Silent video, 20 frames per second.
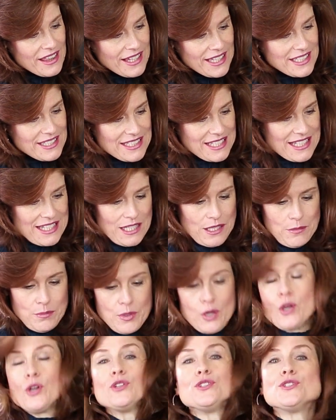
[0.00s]
like to keep
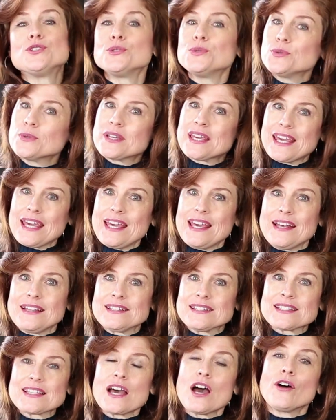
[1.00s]
2
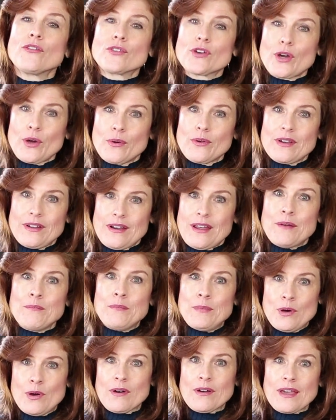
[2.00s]
cans of coconut
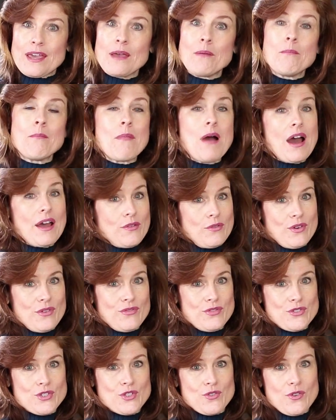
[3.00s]
milk in my
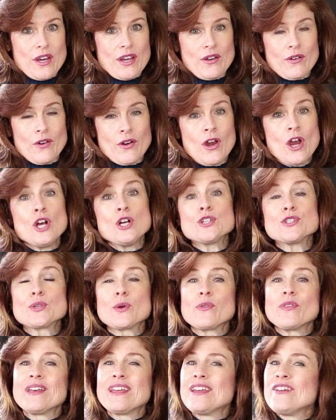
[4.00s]
refrigerator
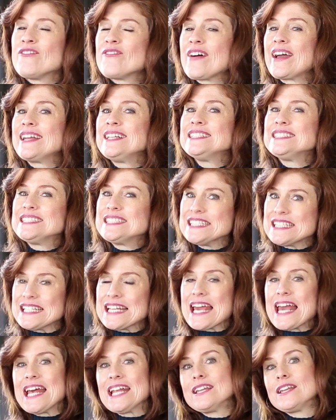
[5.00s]
so that if I
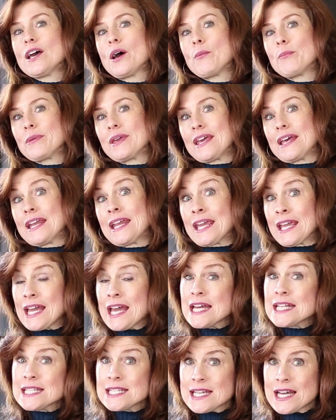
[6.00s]
did end up getting
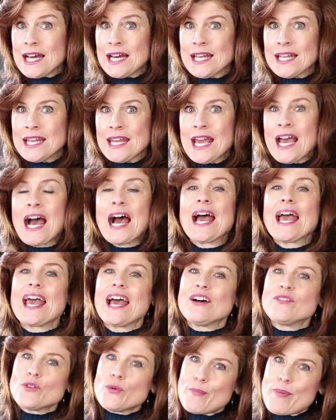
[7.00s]
a dud, I
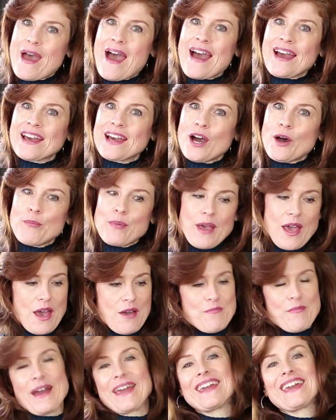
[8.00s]
have a backup
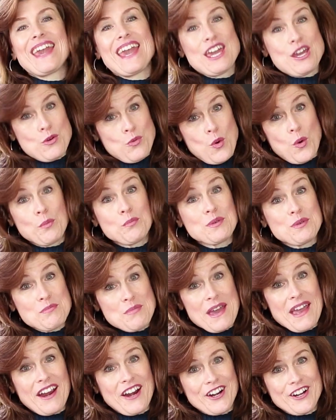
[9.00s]
and my cake won't be
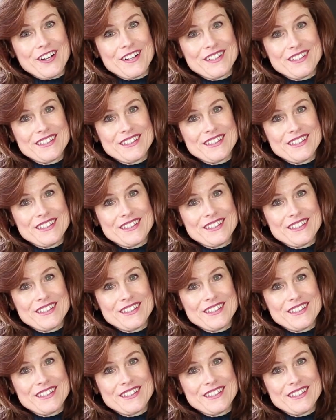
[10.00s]
bare.